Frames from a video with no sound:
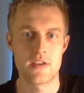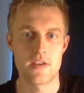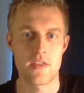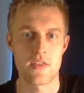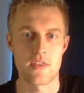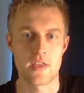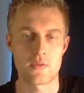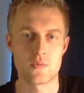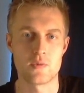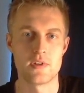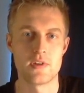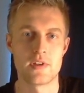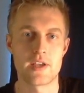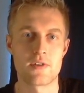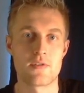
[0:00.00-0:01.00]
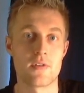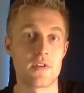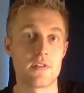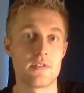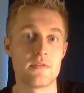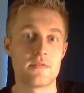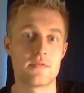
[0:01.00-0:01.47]
That will later
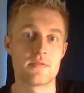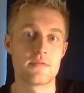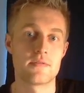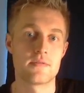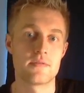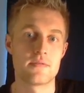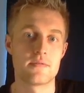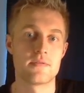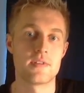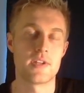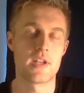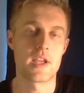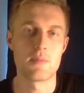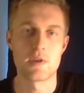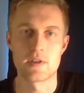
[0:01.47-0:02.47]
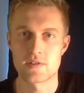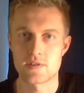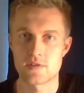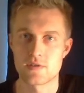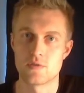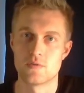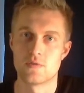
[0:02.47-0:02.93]
on enable us
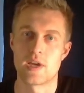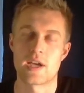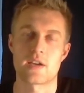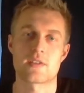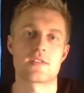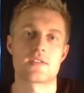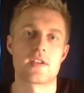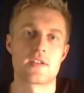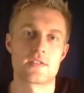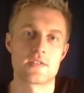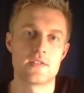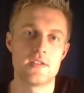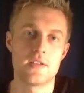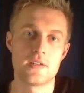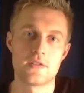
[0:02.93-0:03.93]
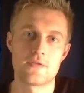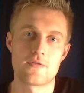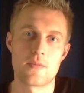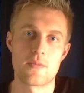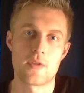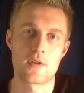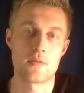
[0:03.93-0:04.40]
to access Teagle
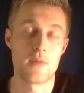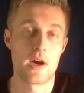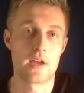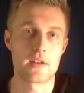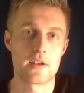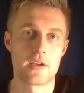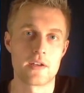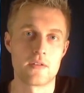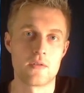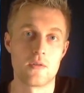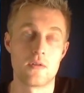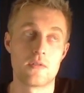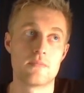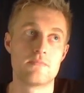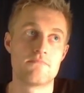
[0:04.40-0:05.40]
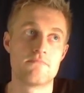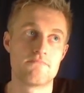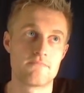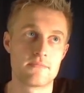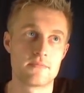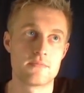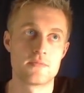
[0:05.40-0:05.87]
from the command line, or
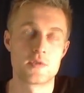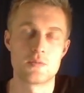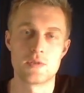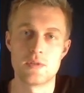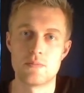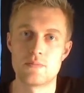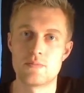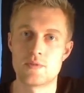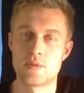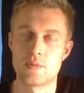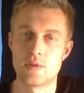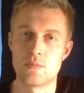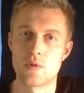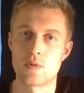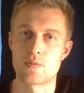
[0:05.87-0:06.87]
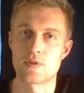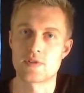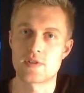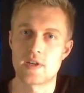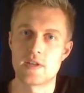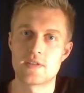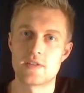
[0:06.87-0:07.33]
to be more
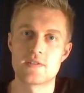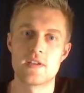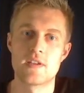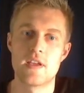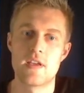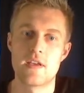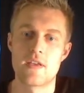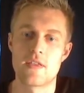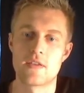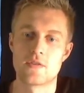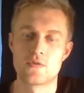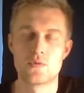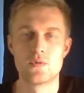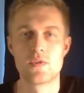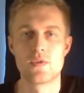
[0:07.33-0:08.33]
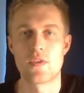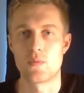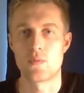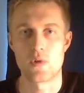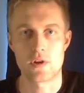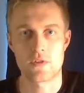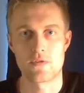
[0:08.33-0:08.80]
precise, the tool, the
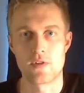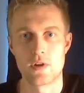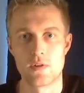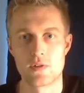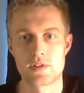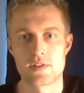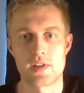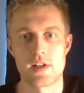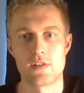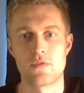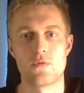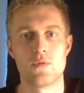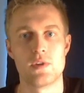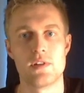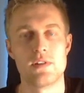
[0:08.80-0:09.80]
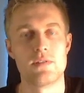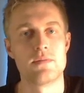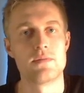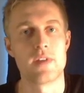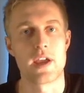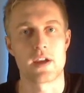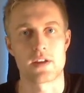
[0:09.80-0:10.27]
workflow itself will
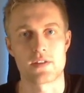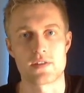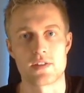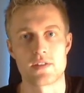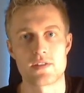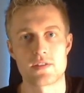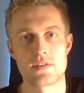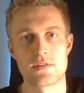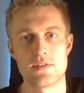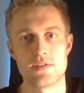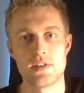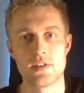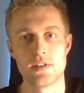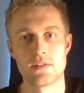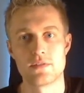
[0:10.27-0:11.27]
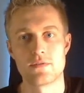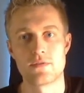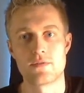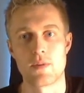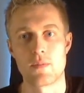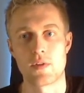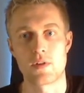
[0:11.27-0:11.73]
access Teagle
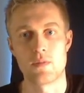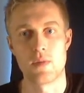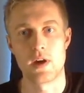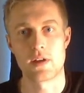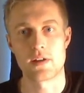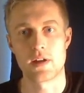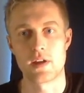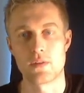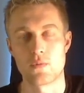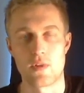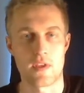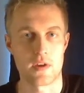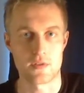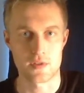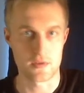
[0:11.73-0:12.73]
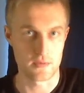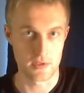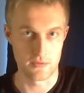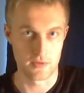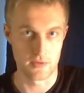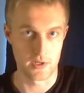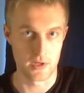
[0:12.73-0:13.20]
from the command line without you
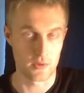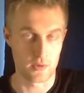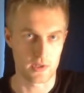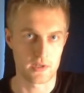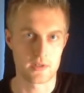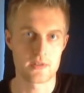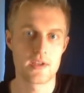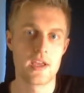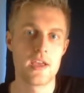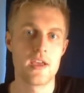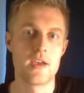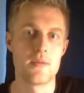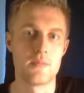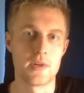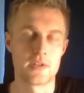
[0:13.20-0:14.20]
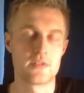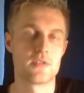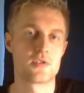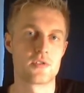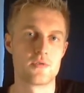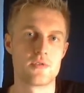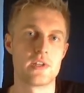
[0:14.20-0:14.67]
even knowing it. But you
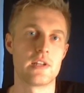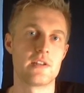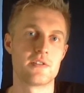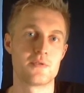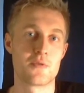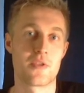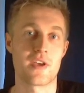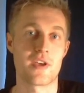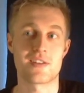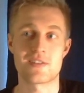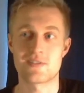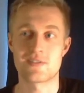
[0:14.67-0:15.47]
should really do that,